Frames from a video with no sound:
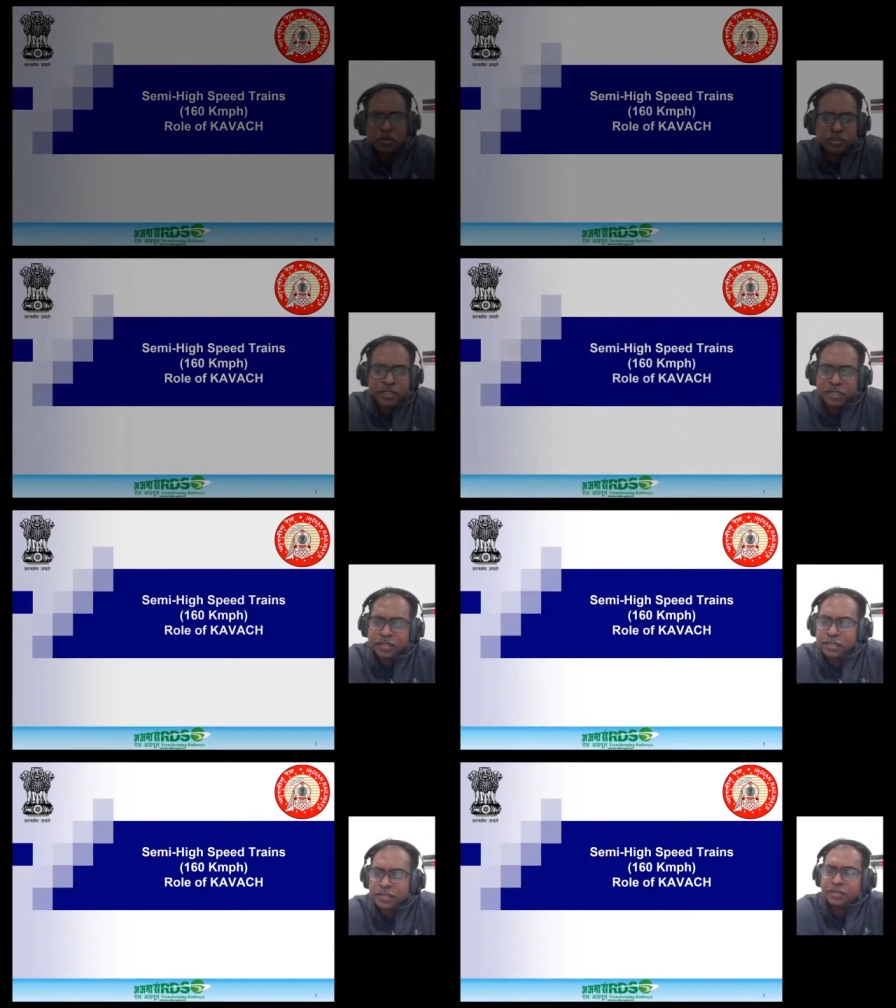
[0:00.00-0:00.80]
Good
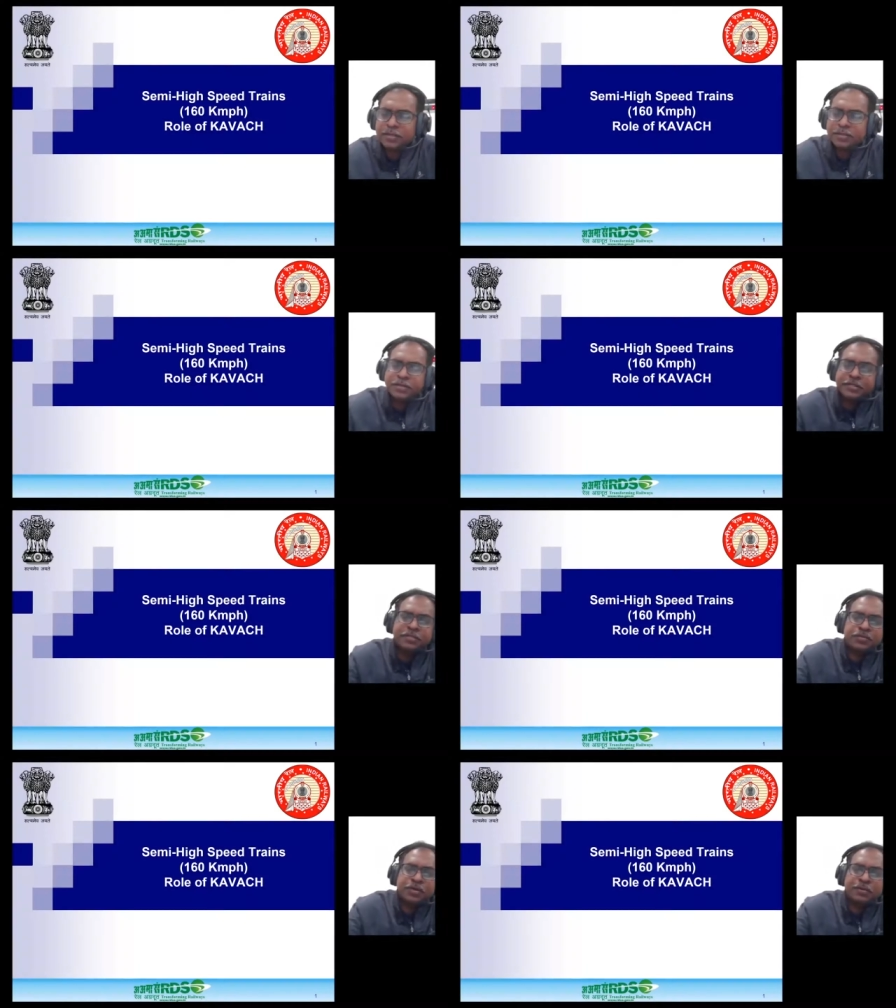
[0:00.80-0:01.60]
day.
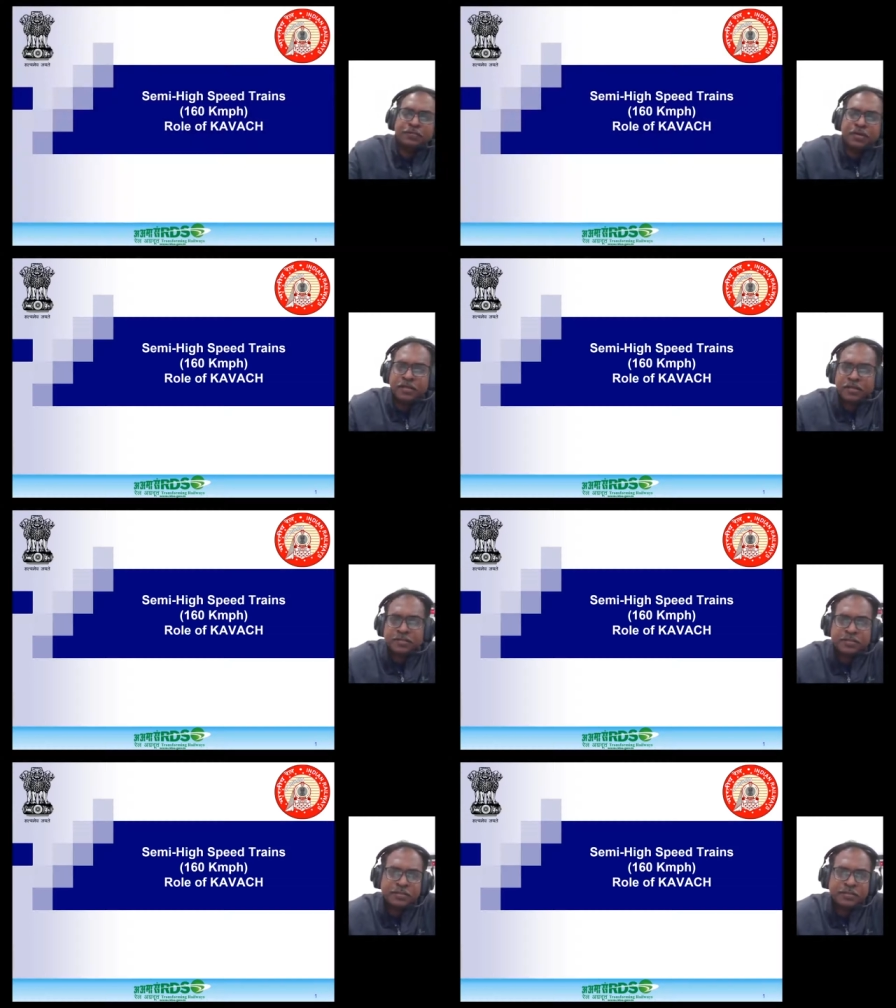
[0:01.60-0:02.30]
Greetings to everyone.